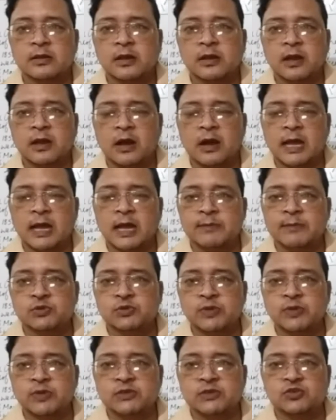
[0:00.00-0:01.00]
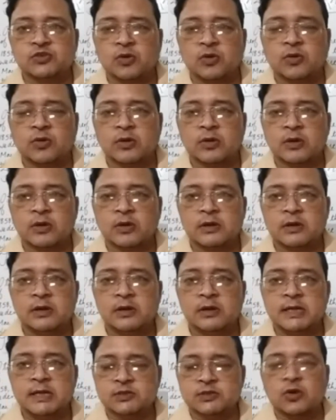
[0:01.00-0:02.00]
I am so and so,
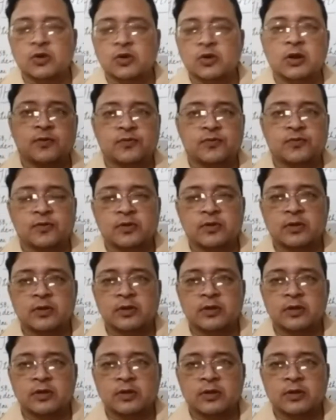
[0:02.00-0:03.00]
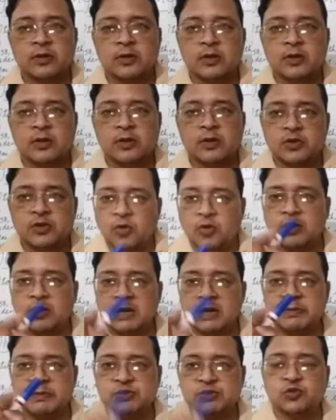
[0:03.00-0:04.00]
Niels Olof. You only
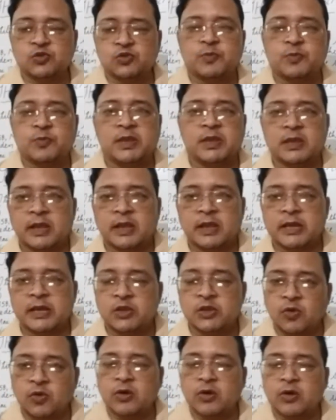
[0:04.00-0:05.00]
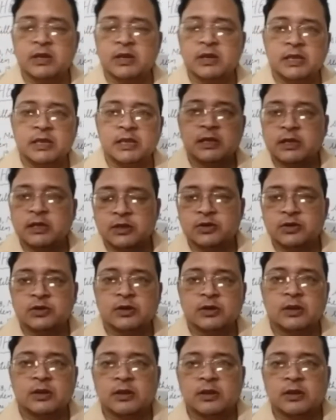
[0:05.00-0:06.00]
mistook me and you only
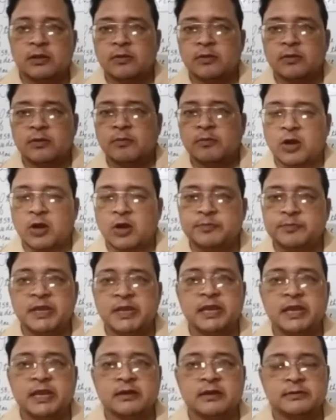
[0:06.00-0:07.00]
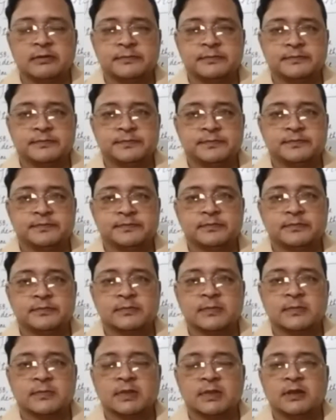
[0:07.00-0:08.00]
brought me here.
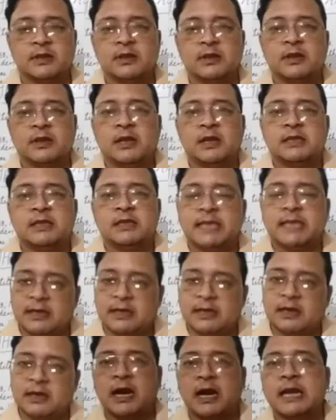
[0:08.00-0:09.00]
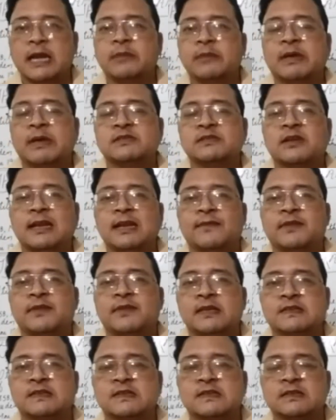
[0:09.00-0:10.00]
Then ironmaster left
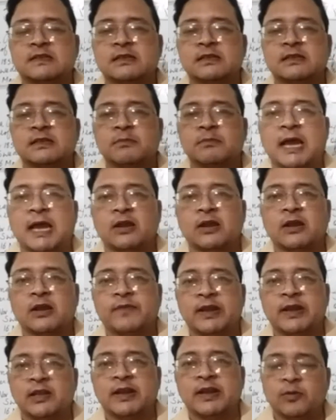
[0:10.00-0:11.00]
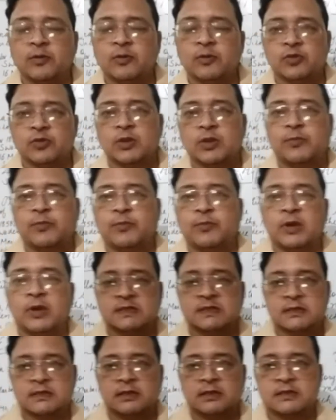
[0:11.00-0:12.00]
this plan of handing him over to the
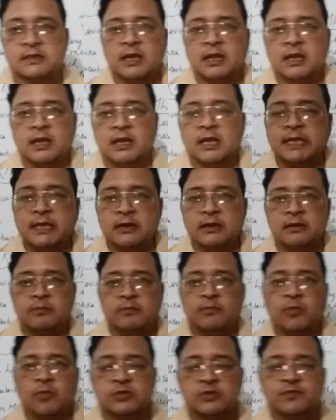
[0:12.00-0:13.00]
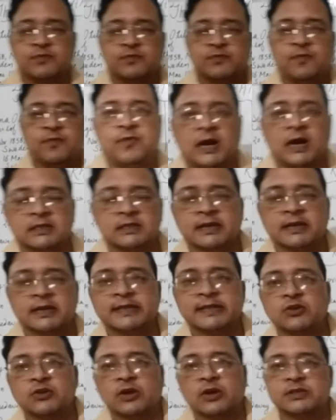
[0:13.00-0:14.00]
police. Then both father and the
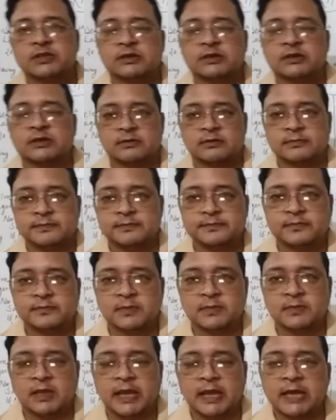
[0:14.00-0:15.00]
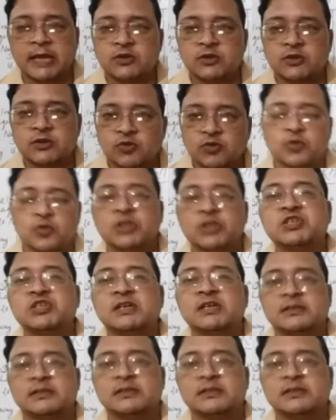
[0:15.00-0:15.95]
daughter had to go to the church.